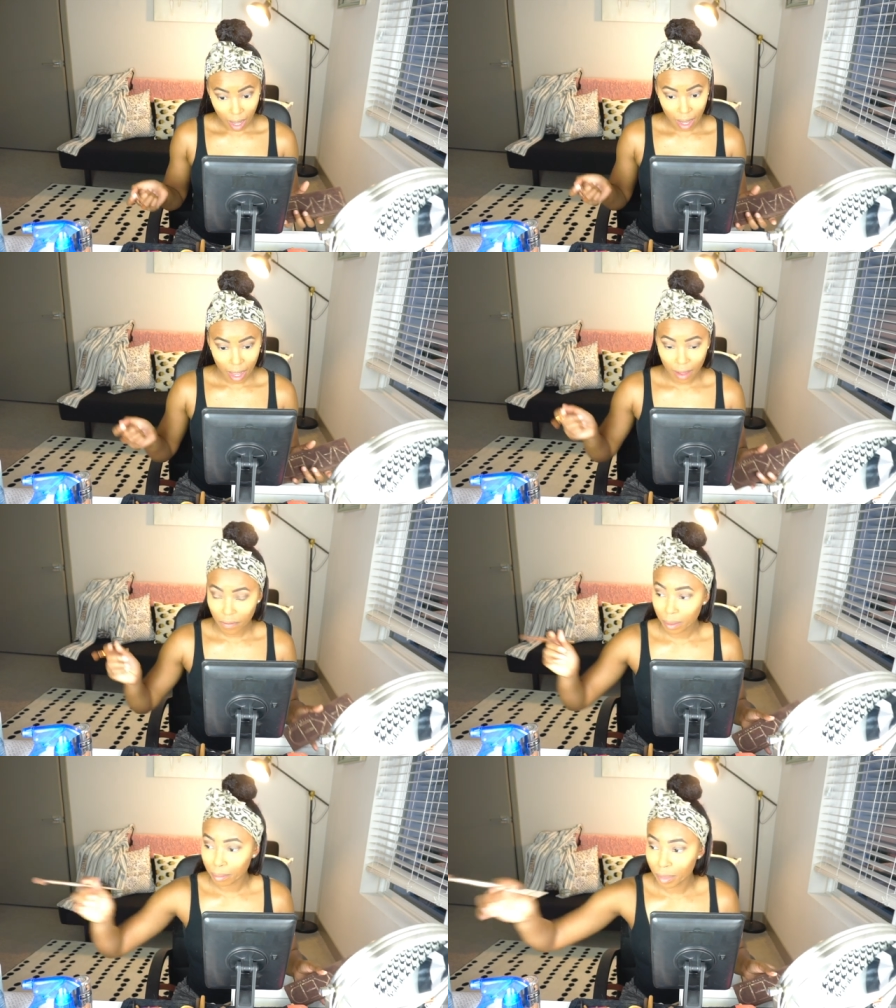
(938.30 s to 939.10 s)
I
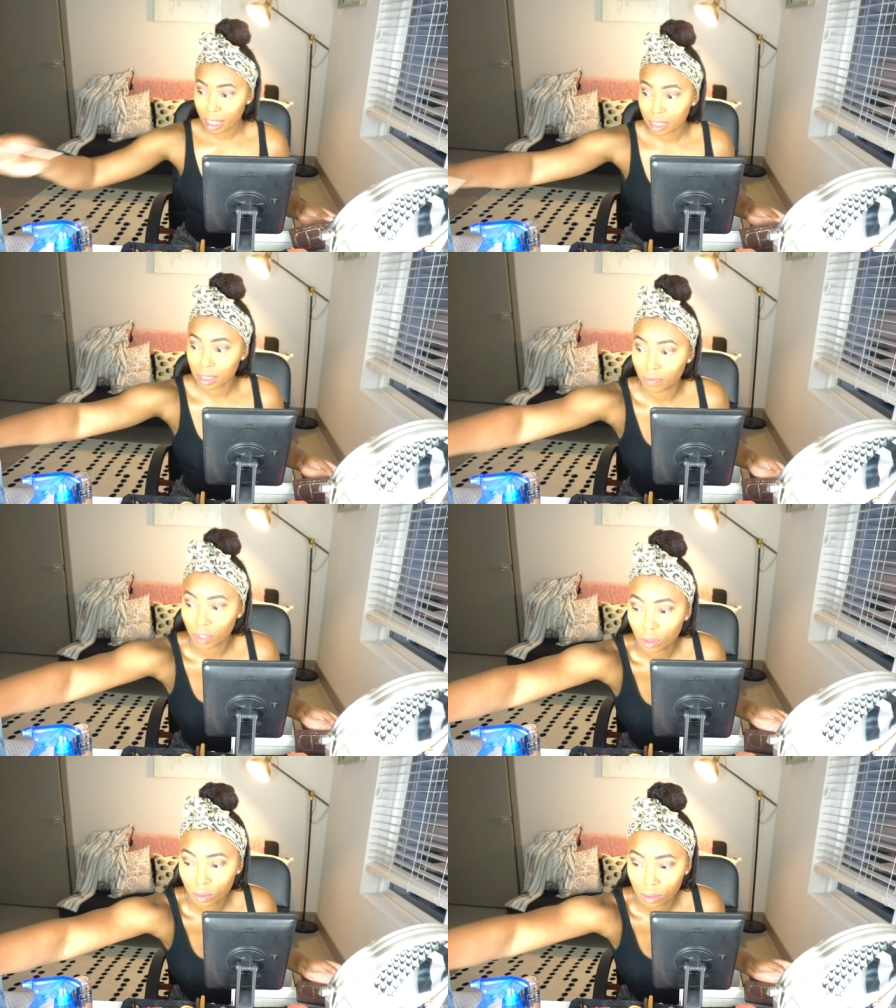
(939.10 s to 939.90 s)
have mixed
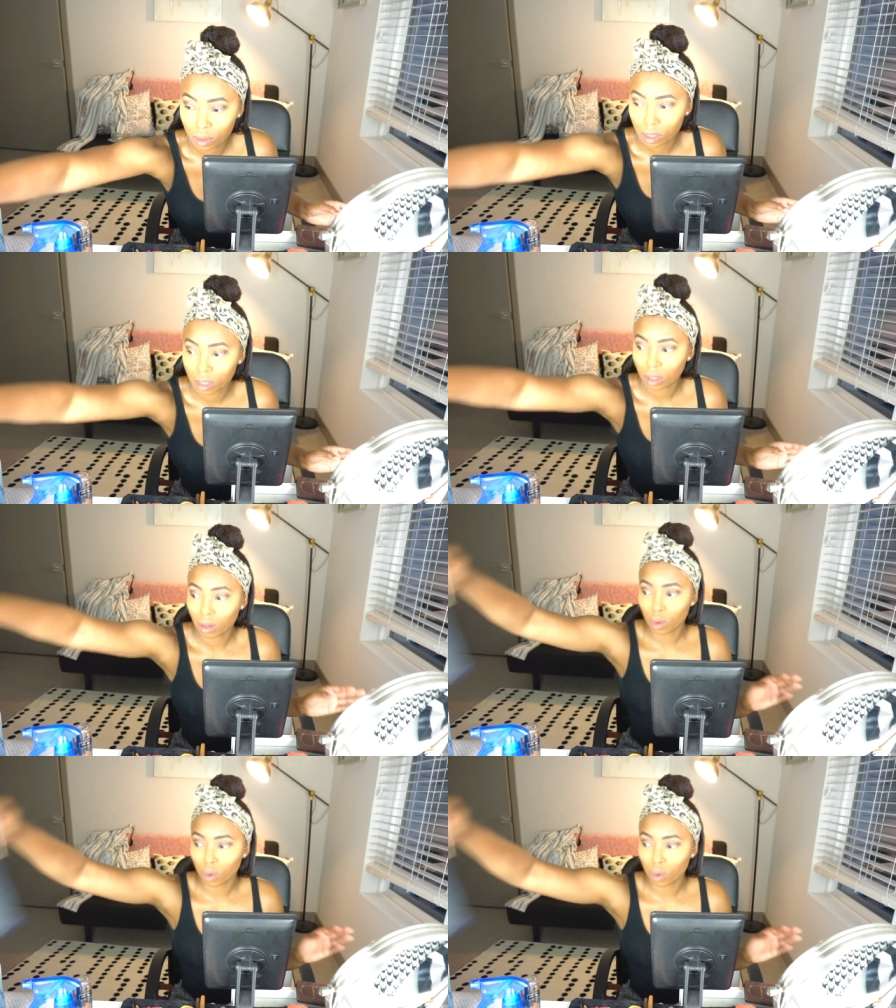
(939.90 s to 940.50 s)
views